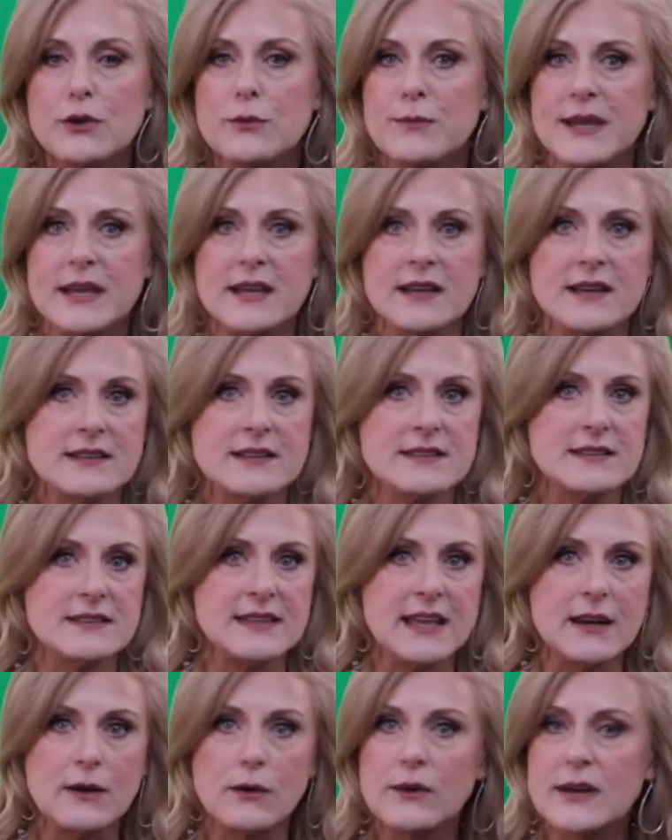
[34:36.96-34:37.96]
because they
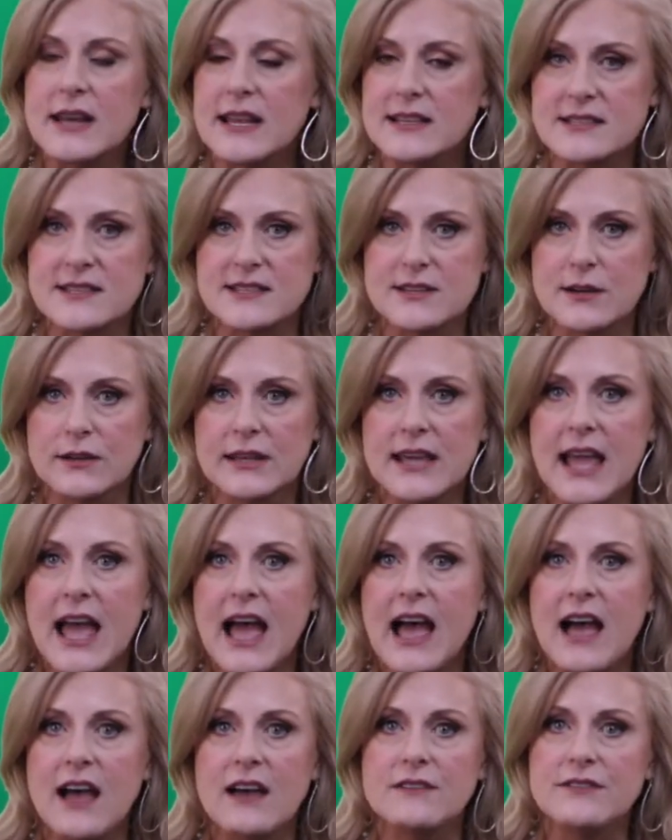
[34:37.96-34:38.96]
don't necessarily
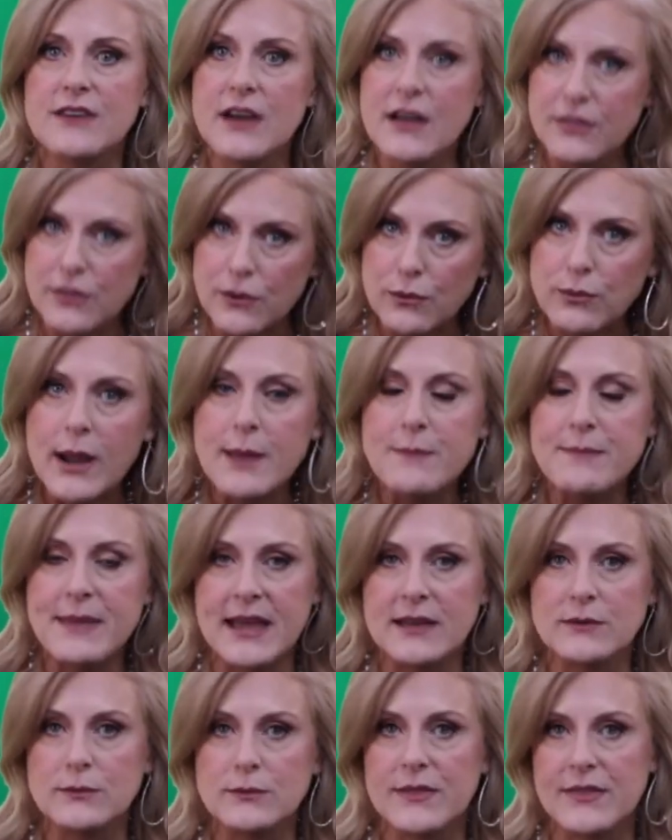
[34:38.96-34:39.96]
have the right
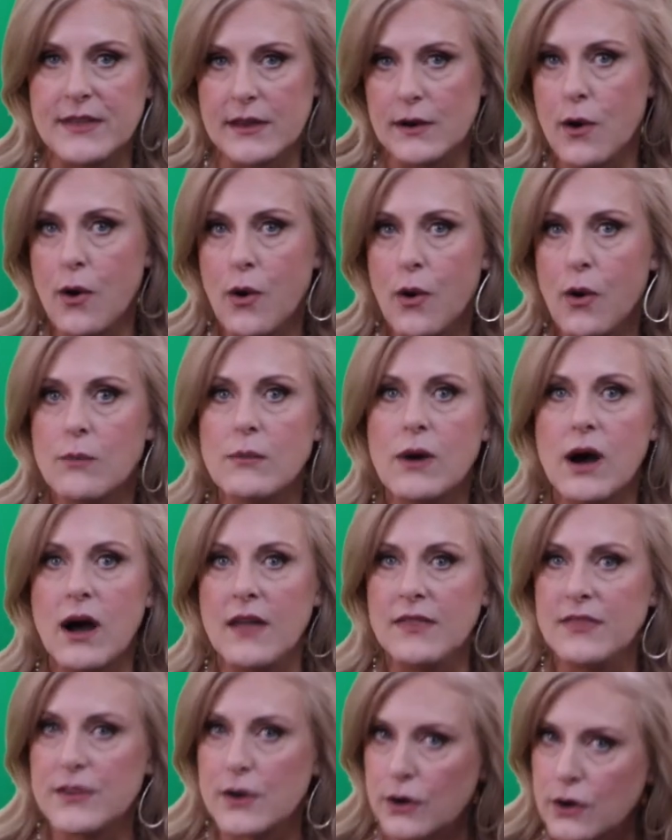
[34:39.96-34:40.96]
bandwidth at home
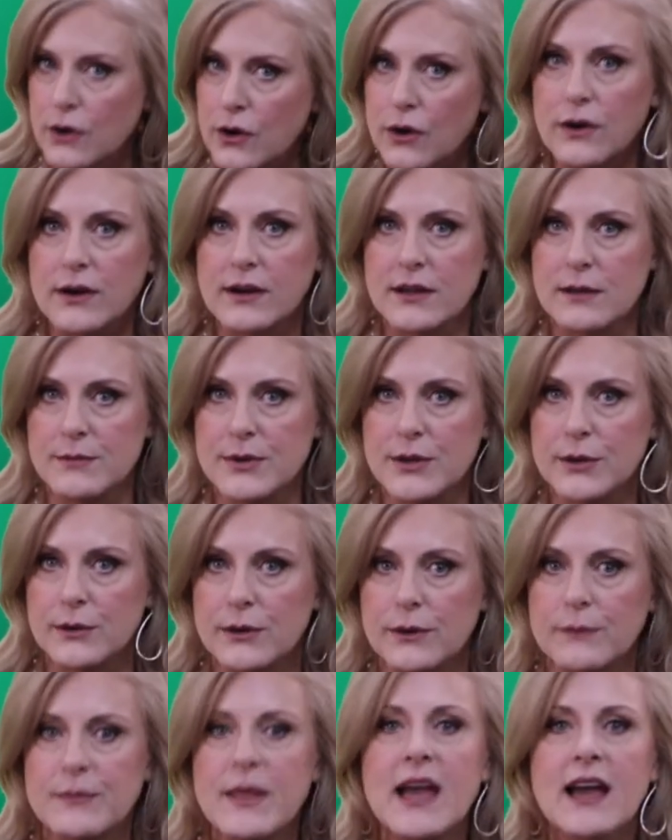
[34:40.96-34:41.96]
on their current computer.
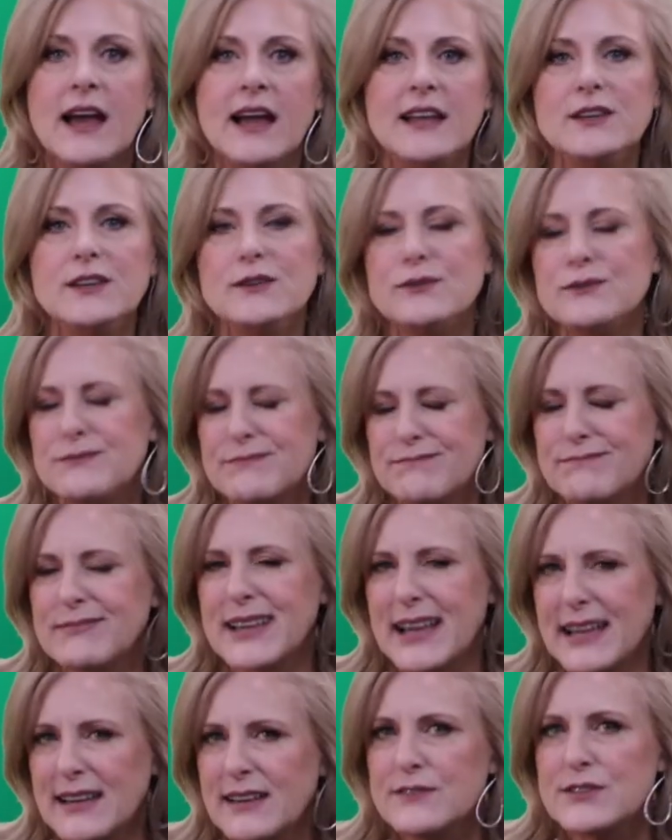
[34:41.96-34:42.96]
And you
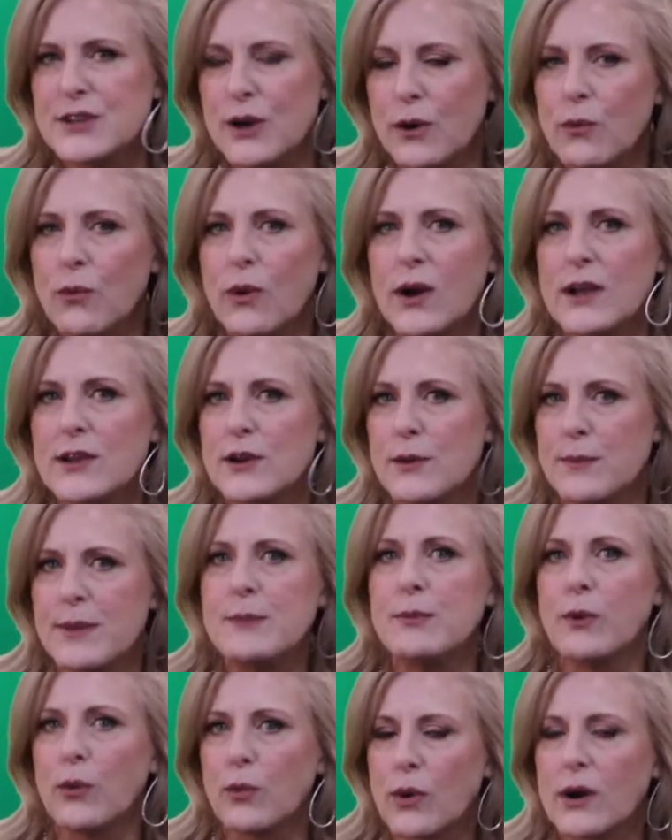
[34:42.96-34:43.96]
kind of don't want your
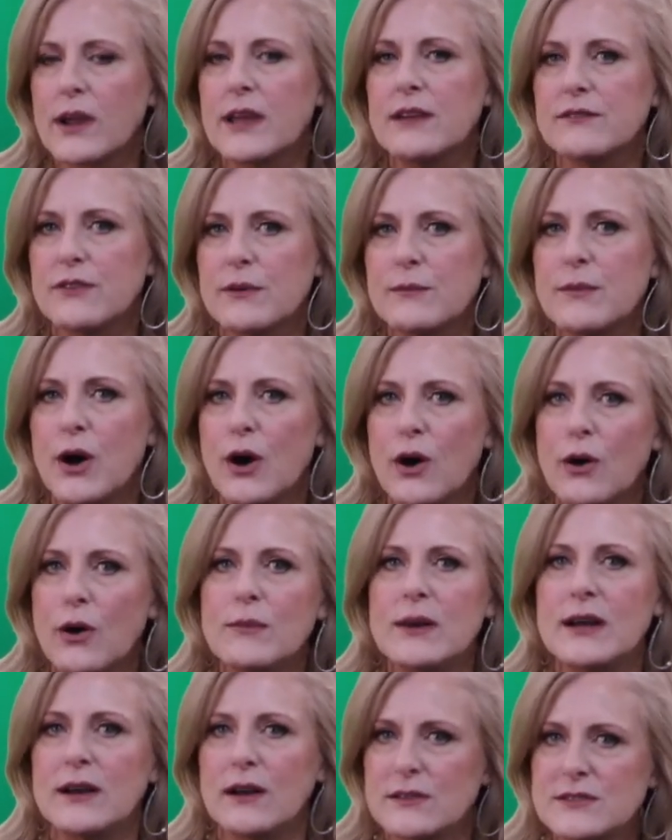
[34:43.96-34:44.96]
people working from home
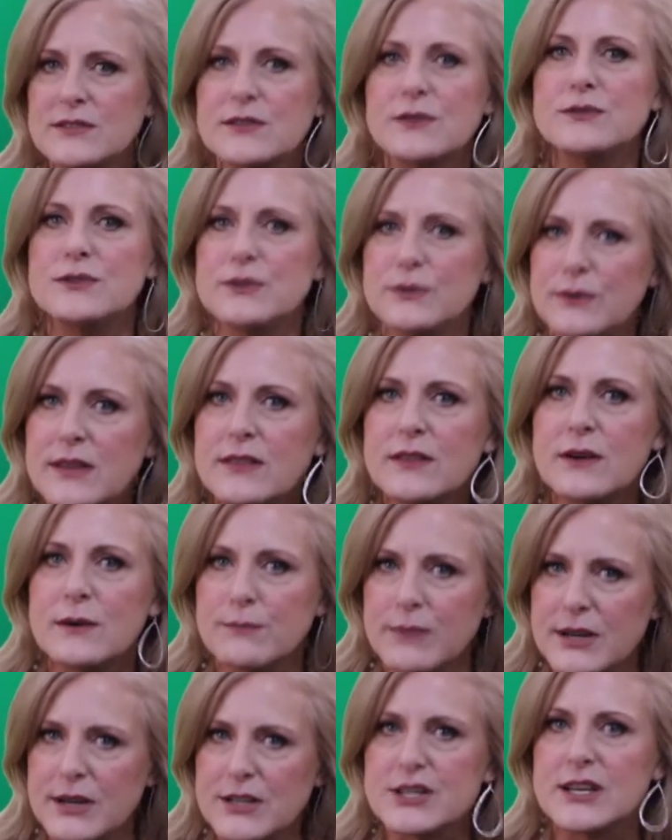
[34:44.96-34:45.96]
and also doing their
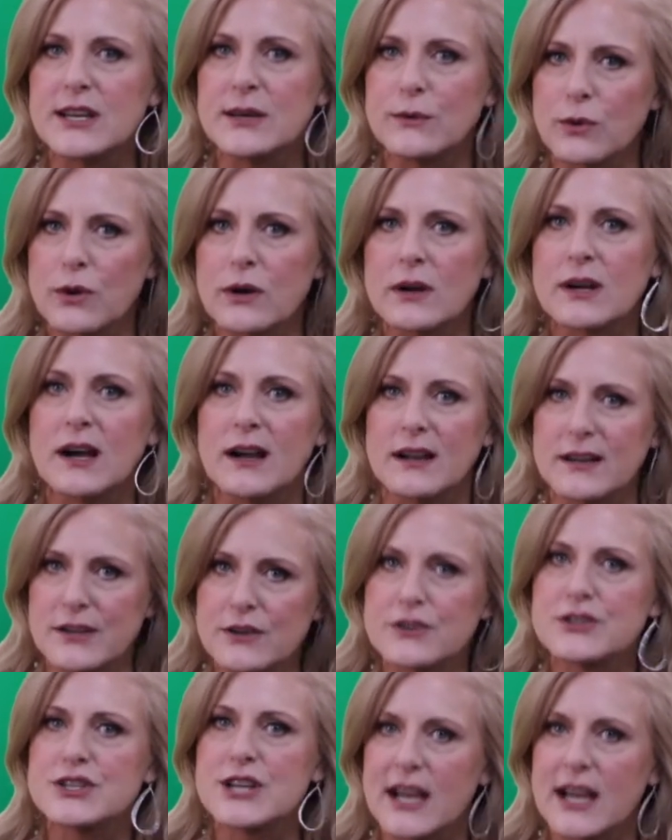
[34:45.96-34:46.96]
budgeting work on your
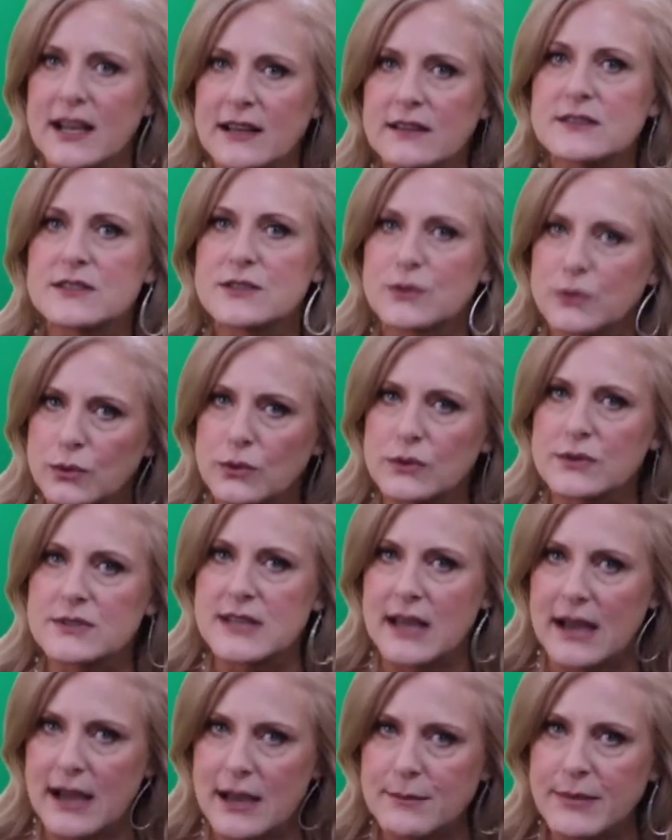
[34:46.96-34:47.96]
child's school's
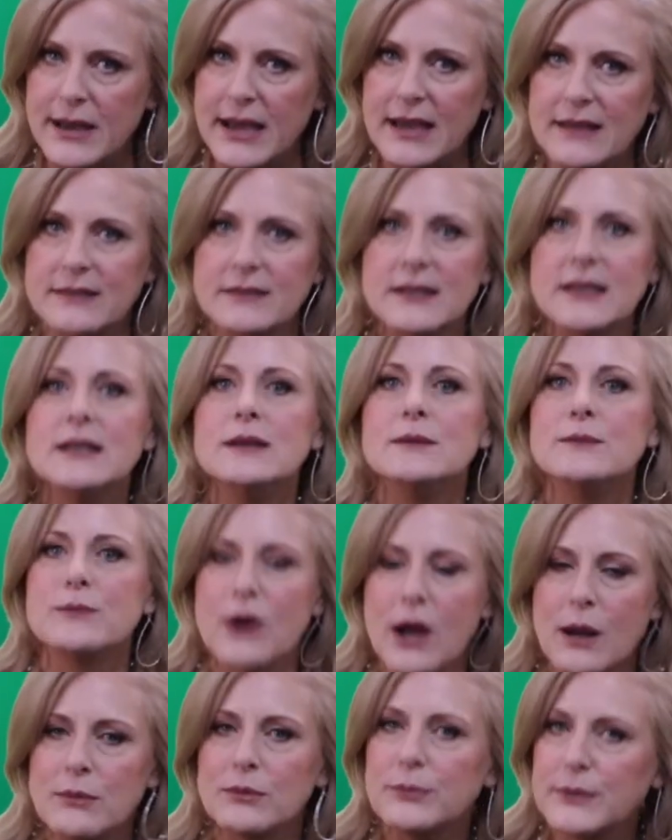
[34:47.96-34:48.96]
iPad.
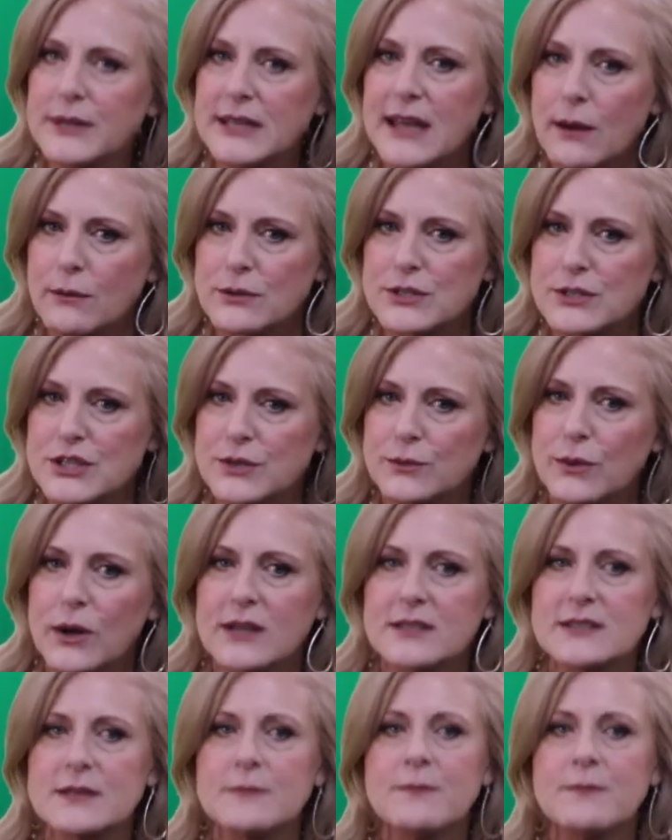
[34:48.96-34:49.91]
Probably not what you want.